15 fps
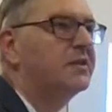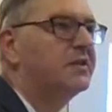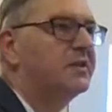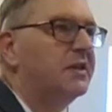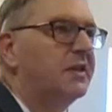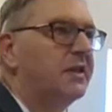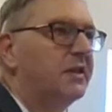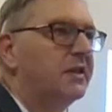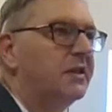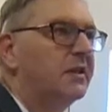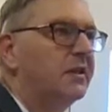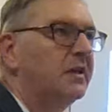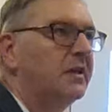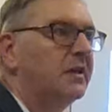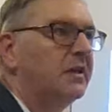
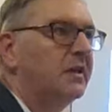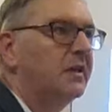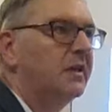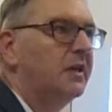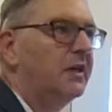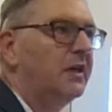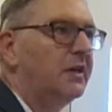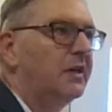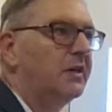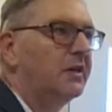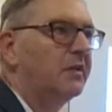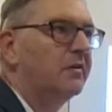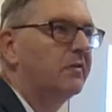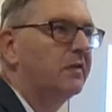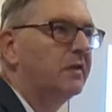scene in
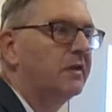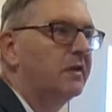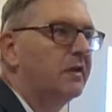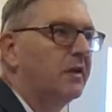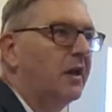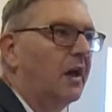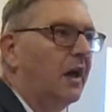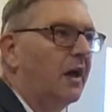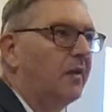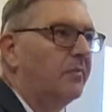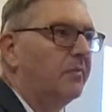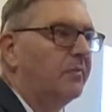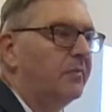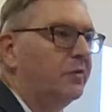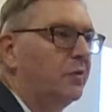
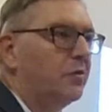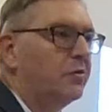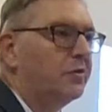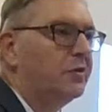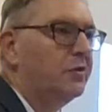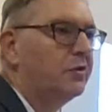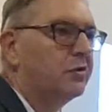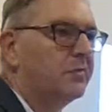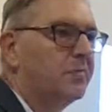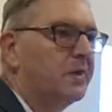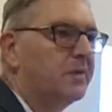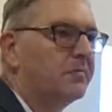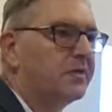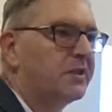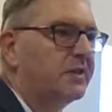Northern
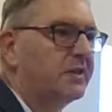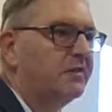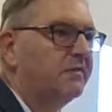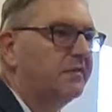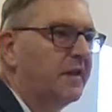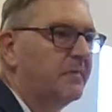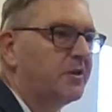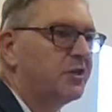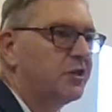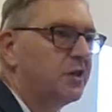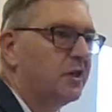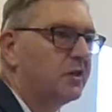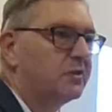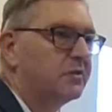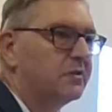European, particularly Flemish
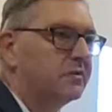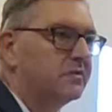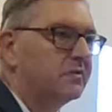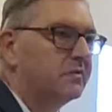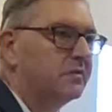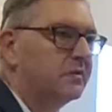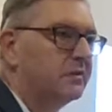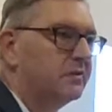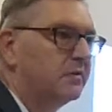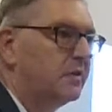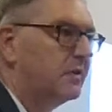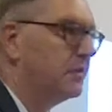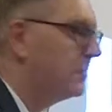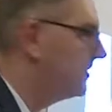art in